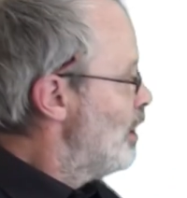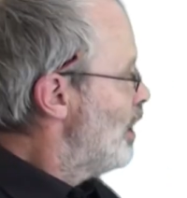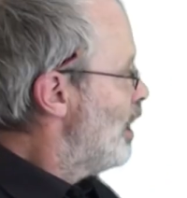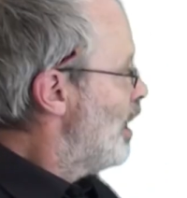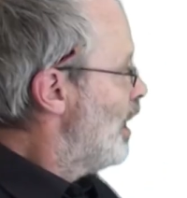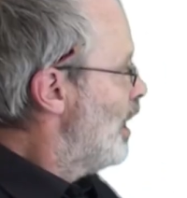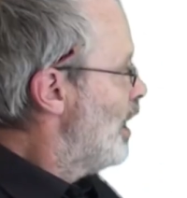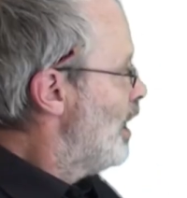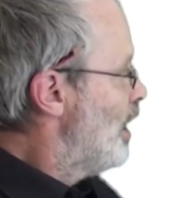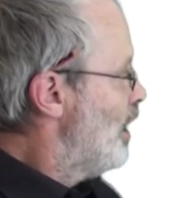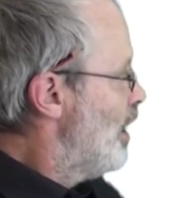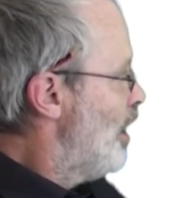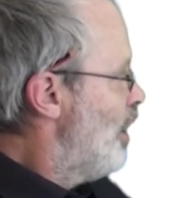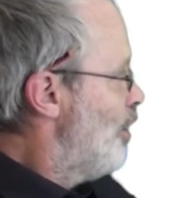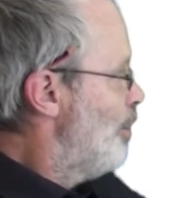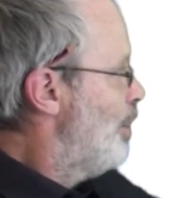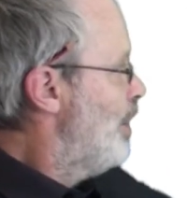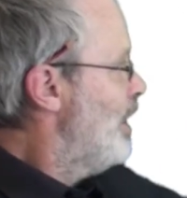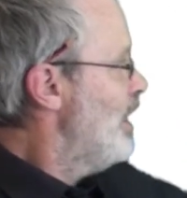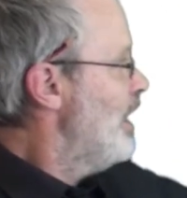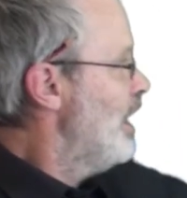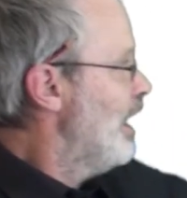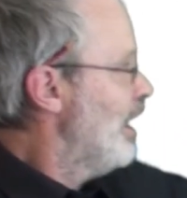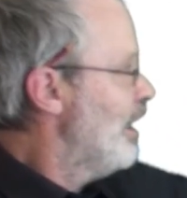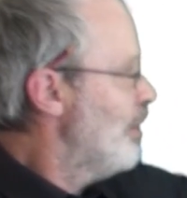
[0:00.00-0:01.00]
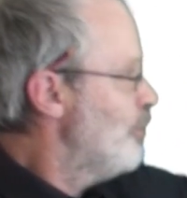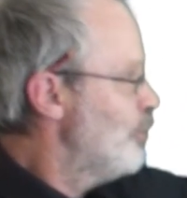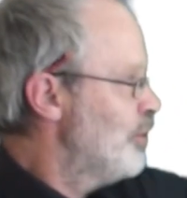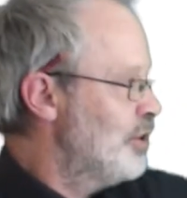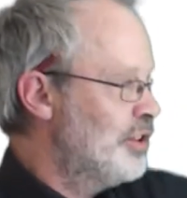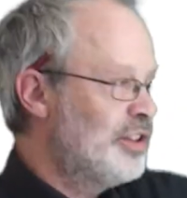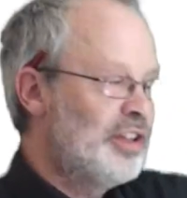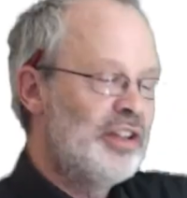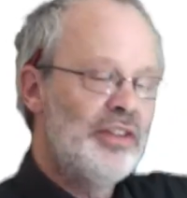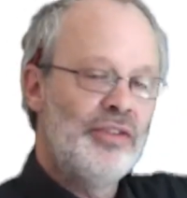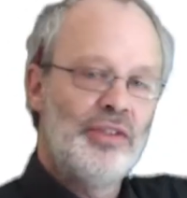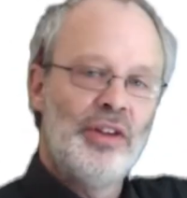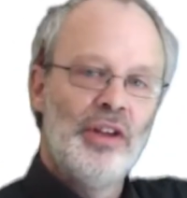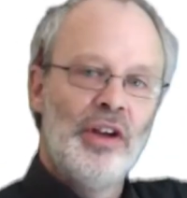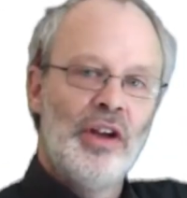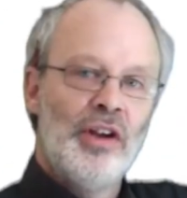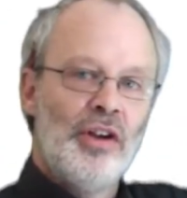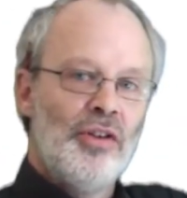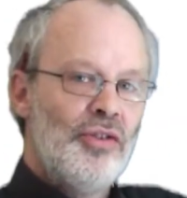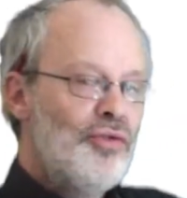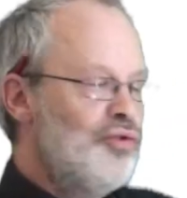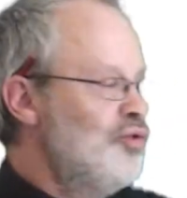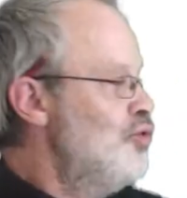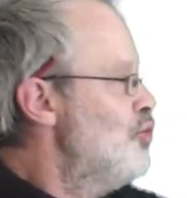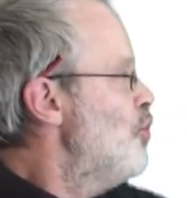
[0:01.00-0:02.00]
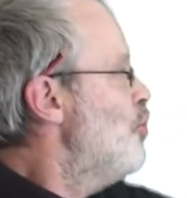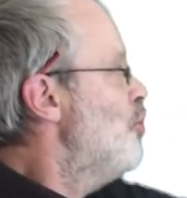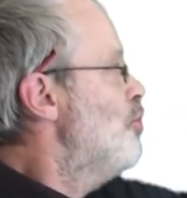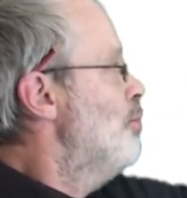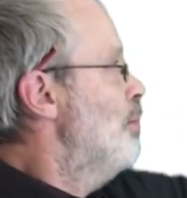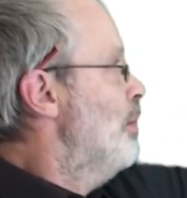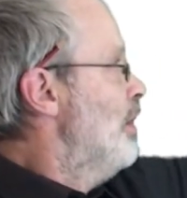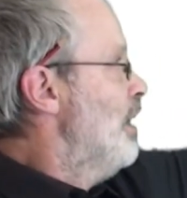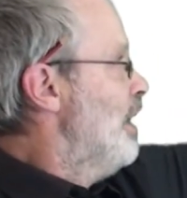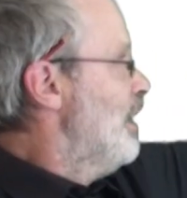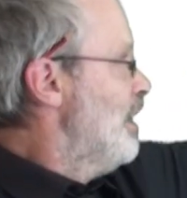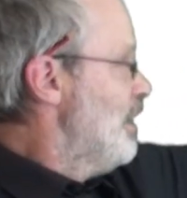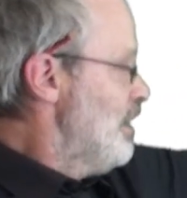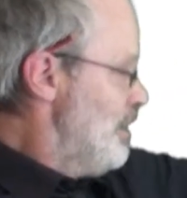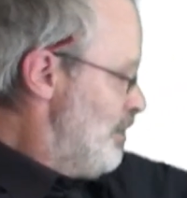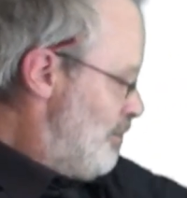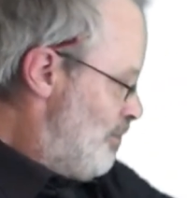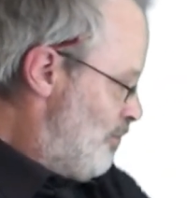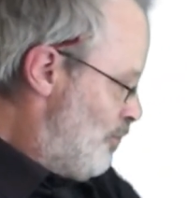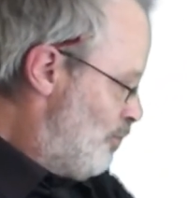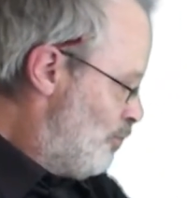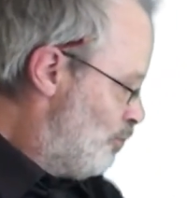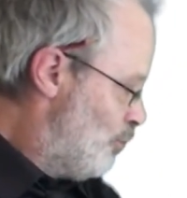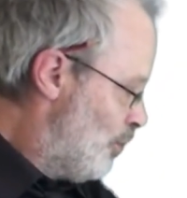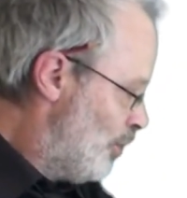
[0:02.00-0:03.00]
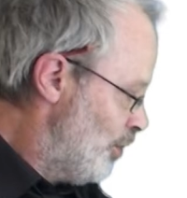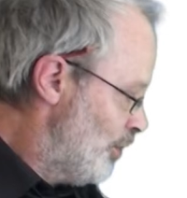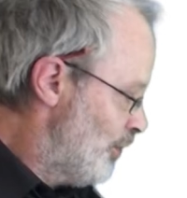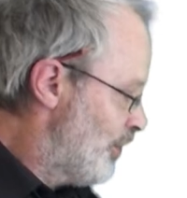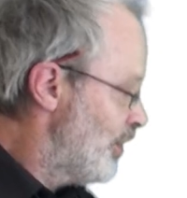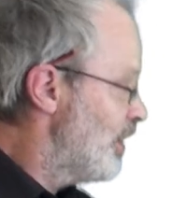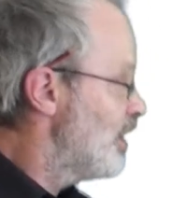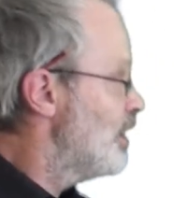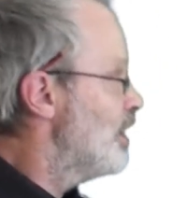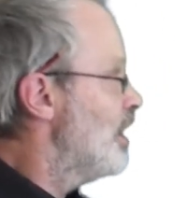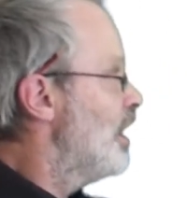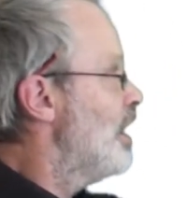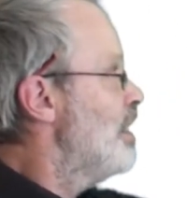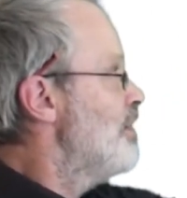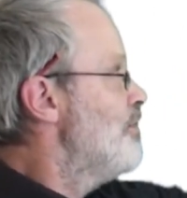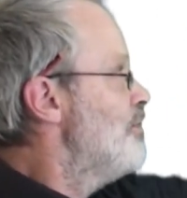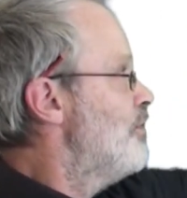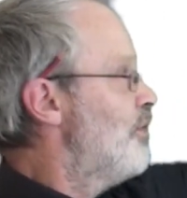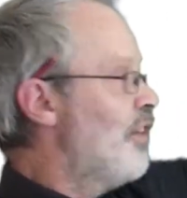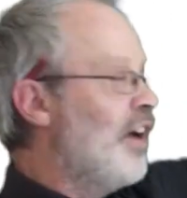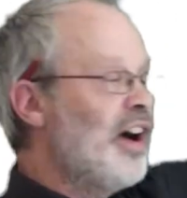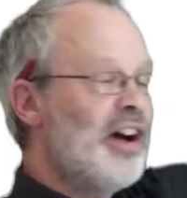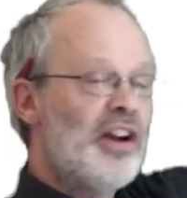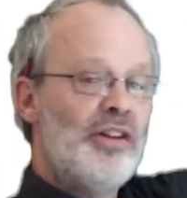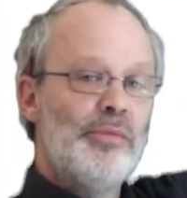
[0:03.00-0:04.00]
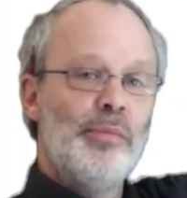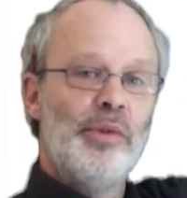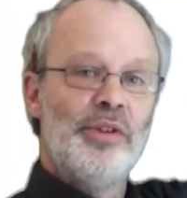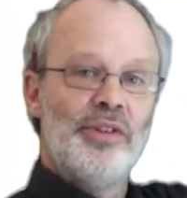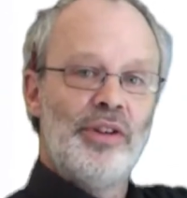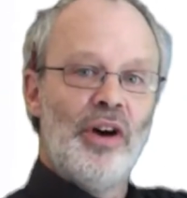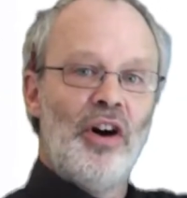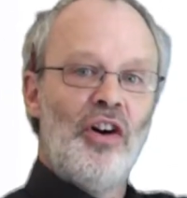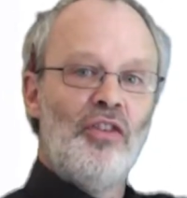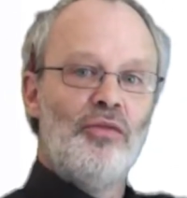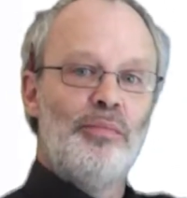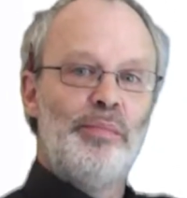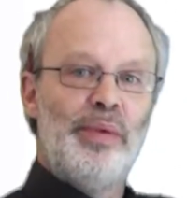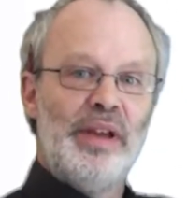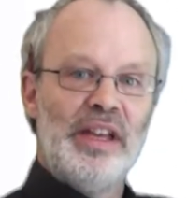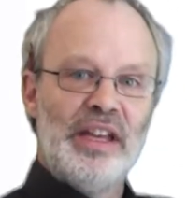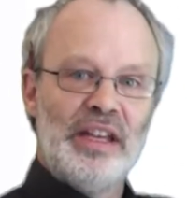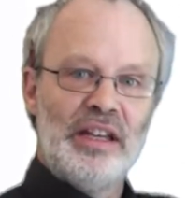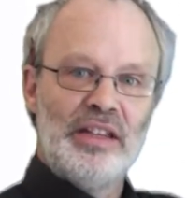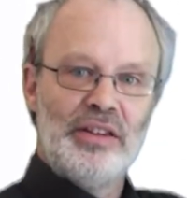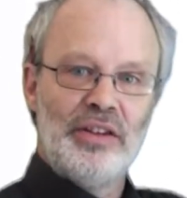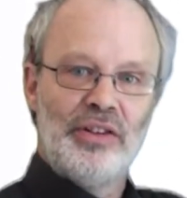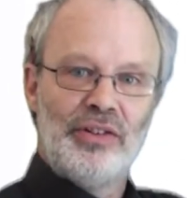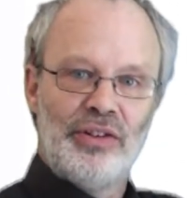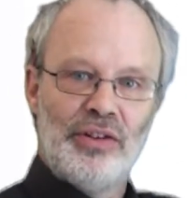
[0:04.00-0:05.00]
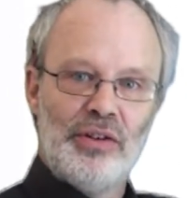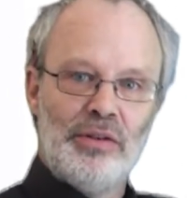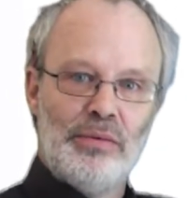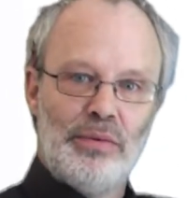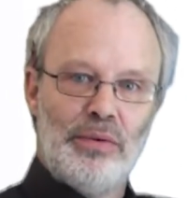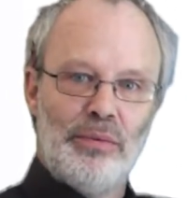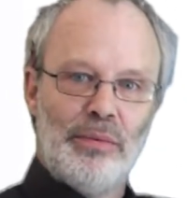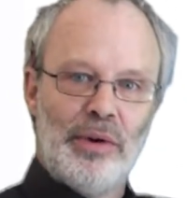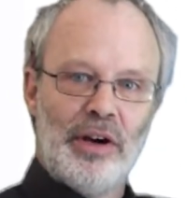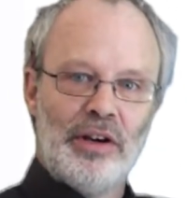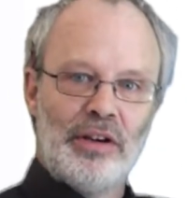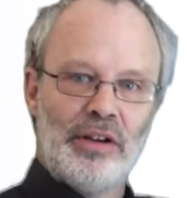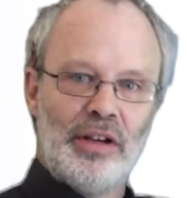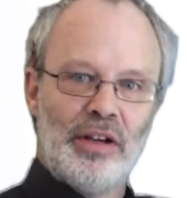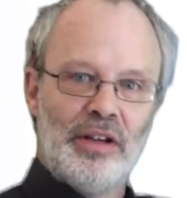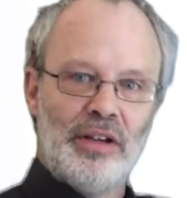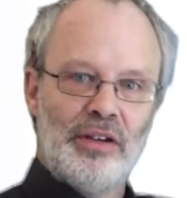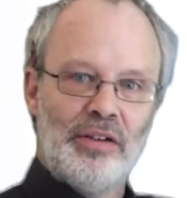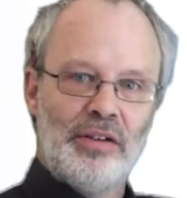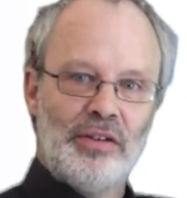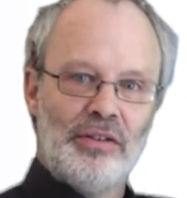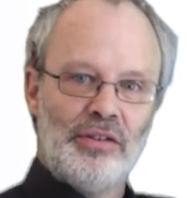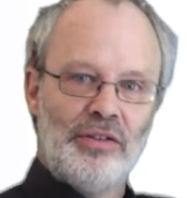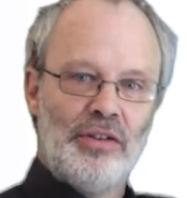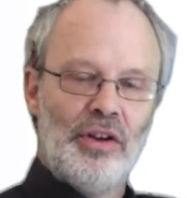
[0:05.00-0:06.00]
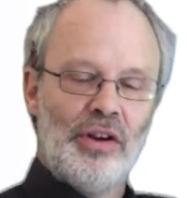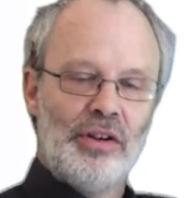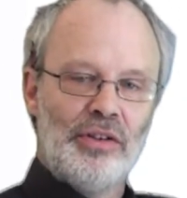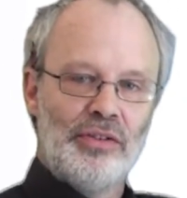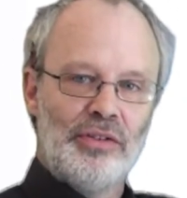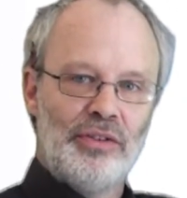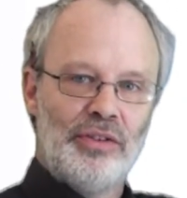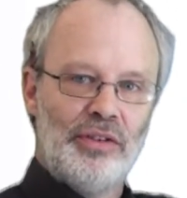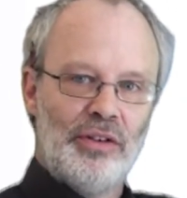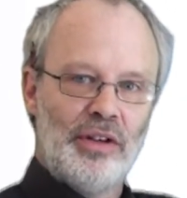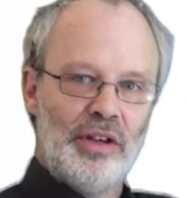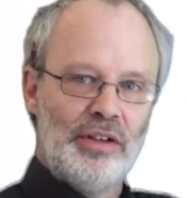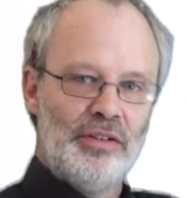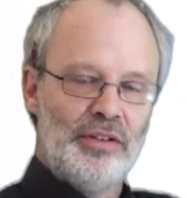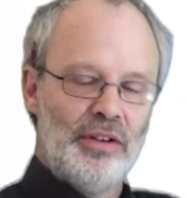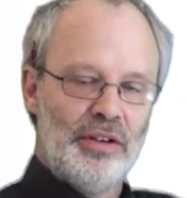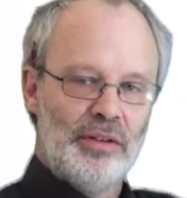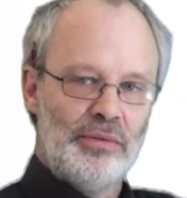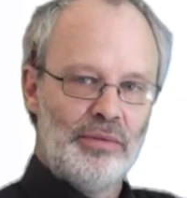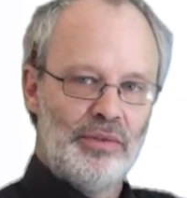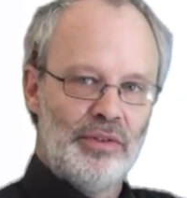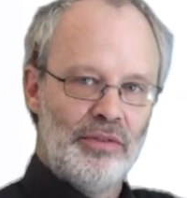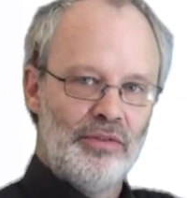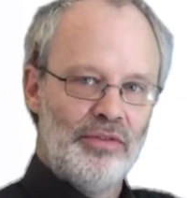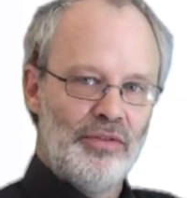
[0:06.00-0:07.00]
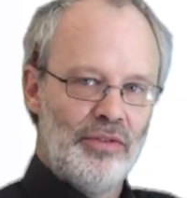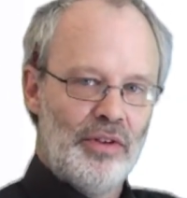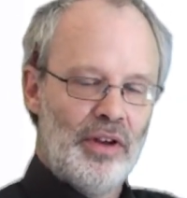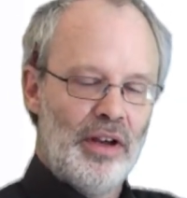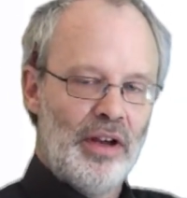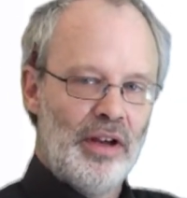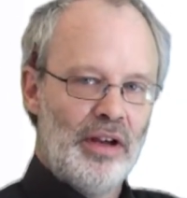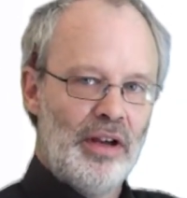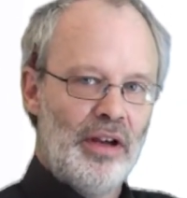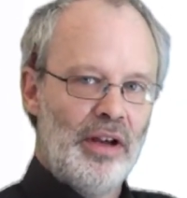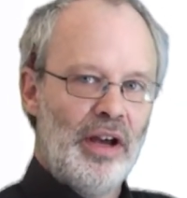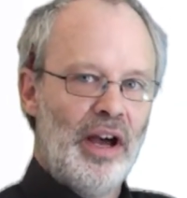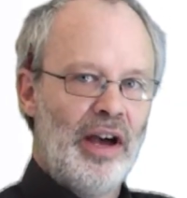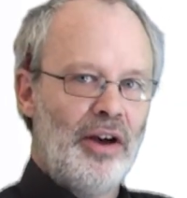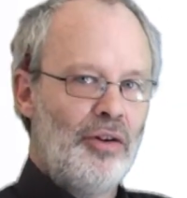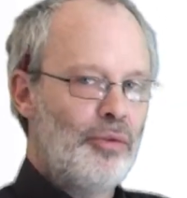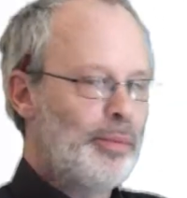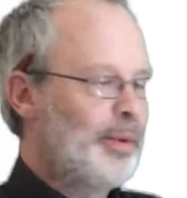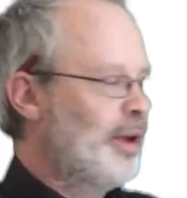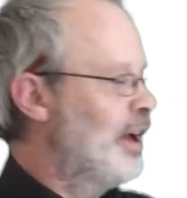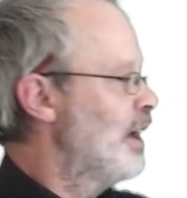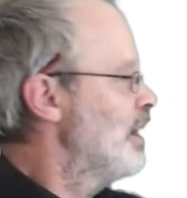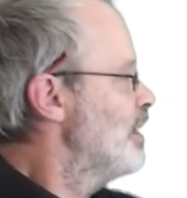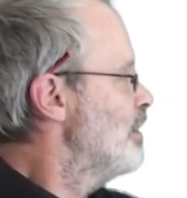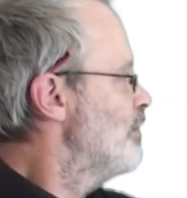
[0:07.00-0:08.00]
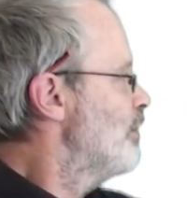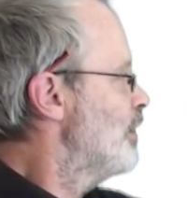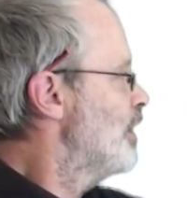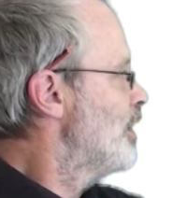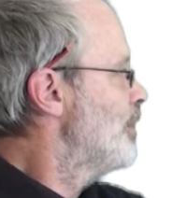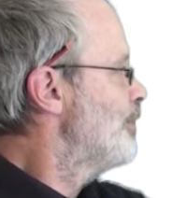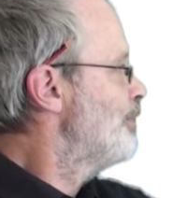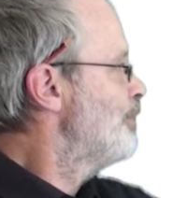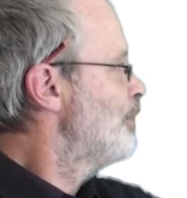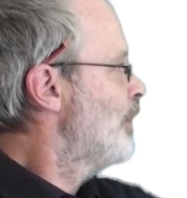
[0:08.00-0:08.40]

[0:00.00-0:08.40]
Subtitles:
up here, which is normally what the environment of being in the supermarket does in terms of our behaviour.